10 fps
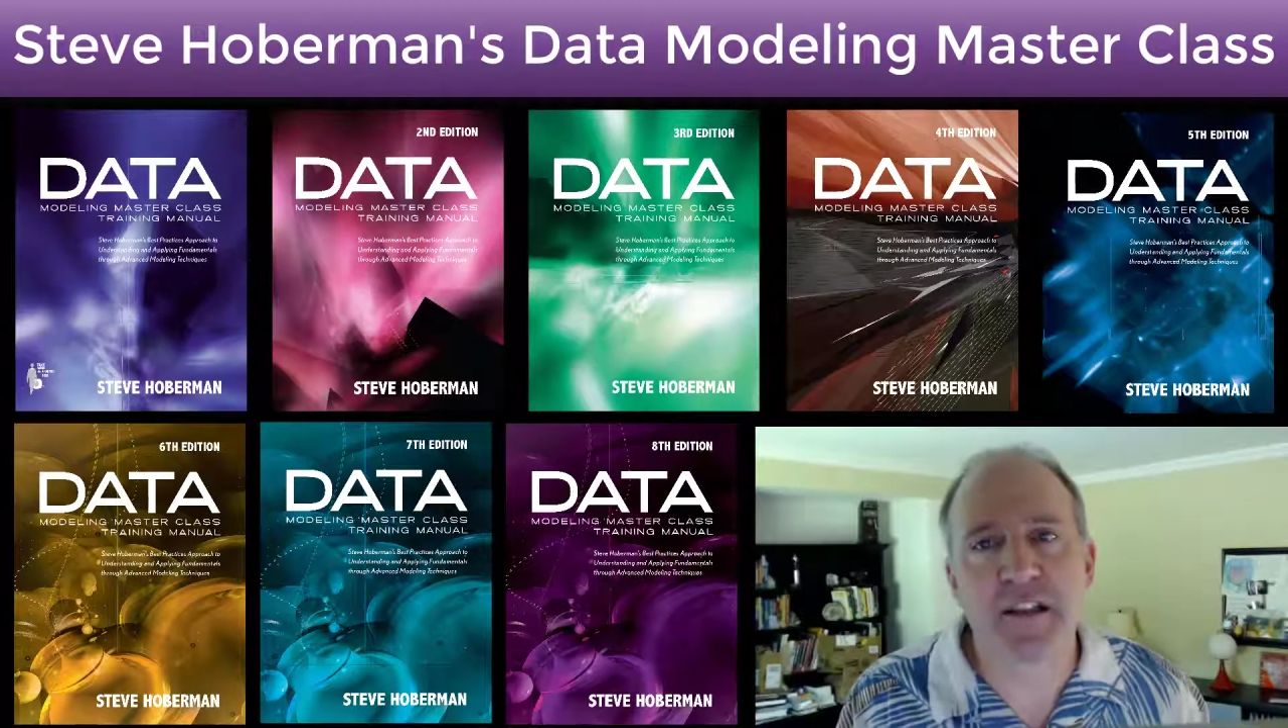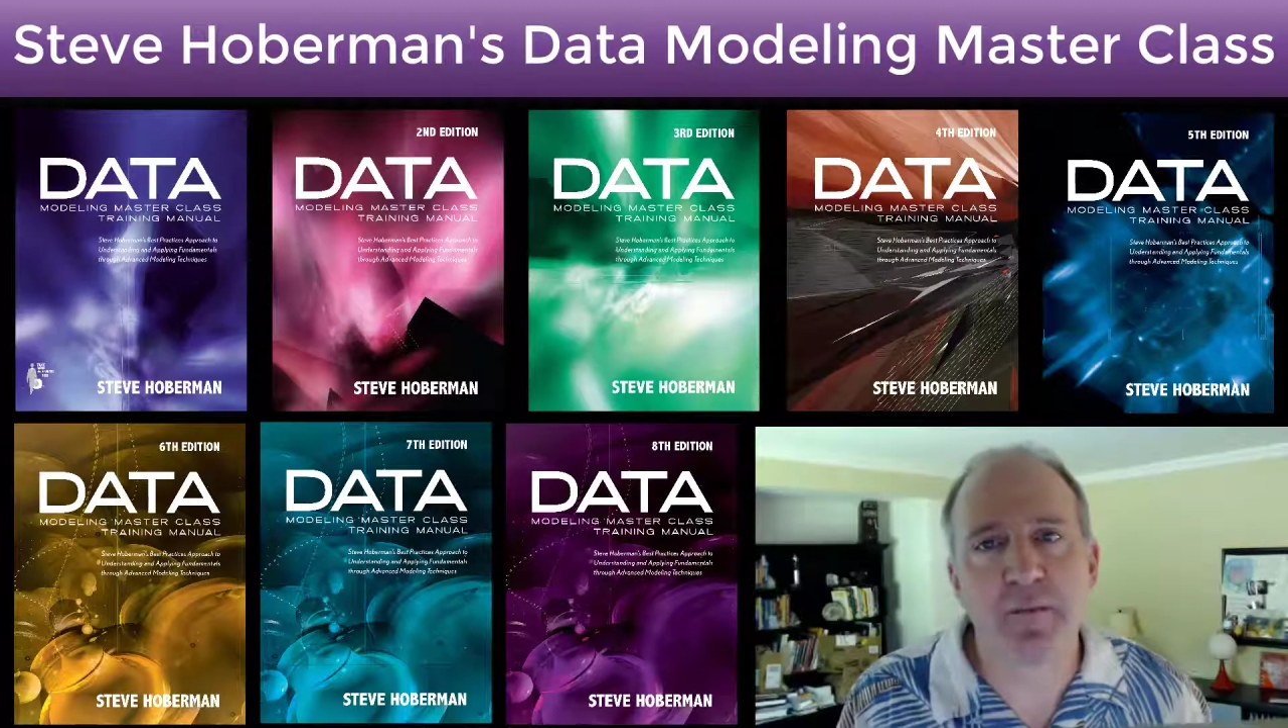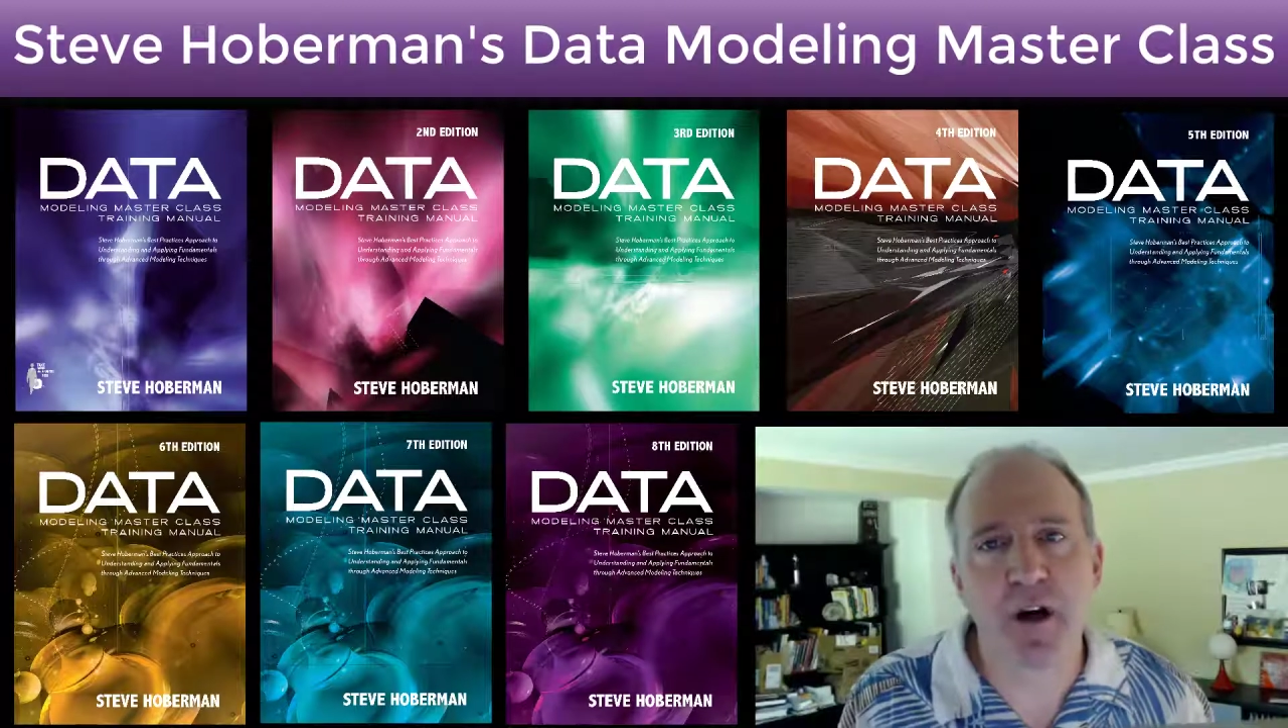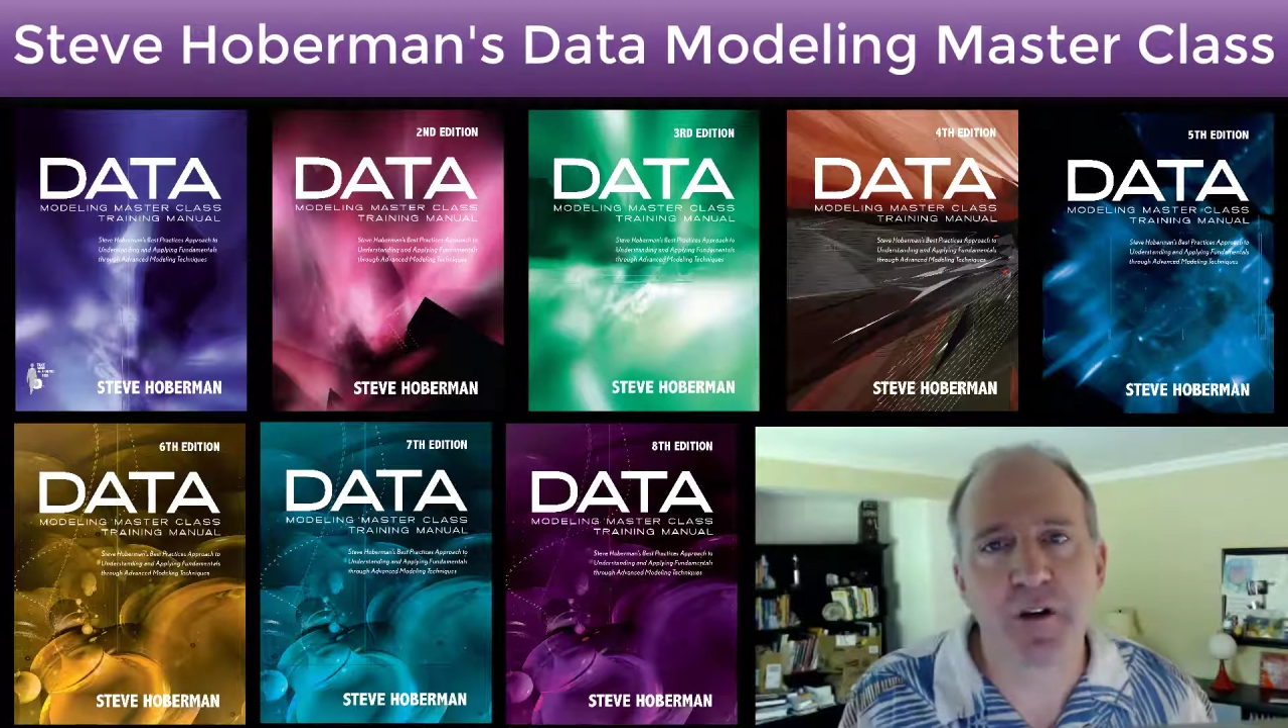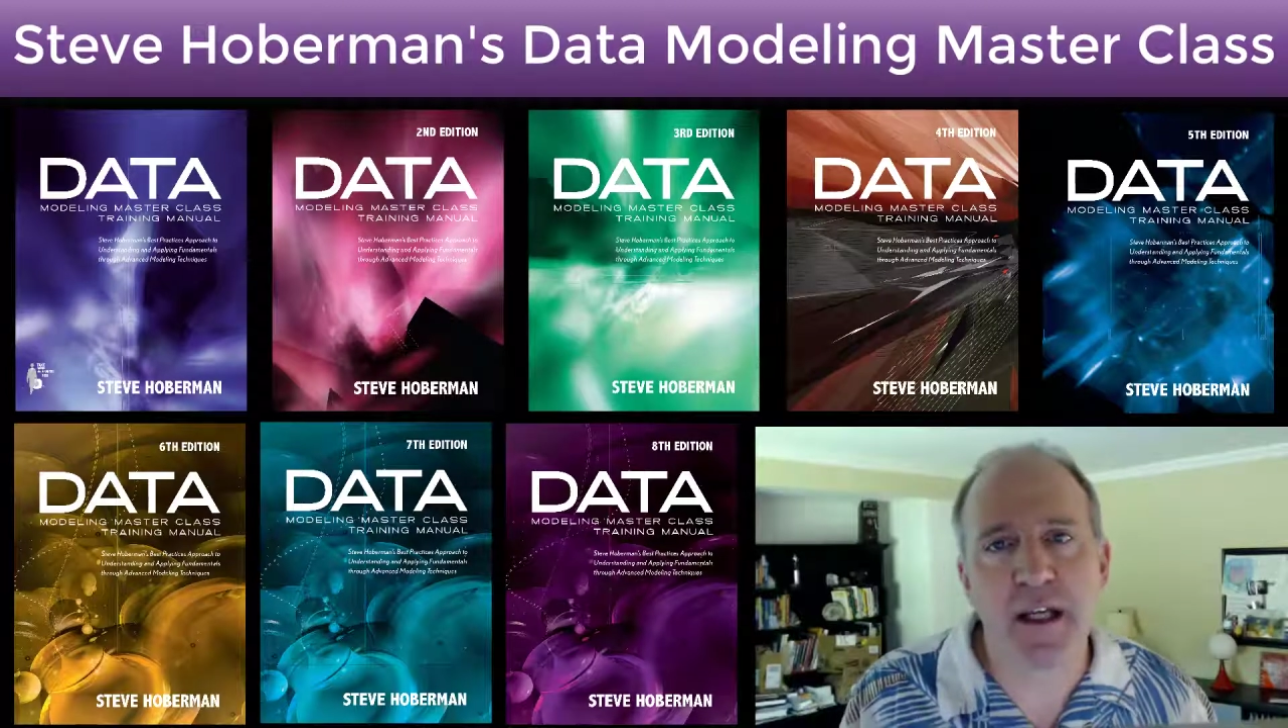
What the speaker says: to both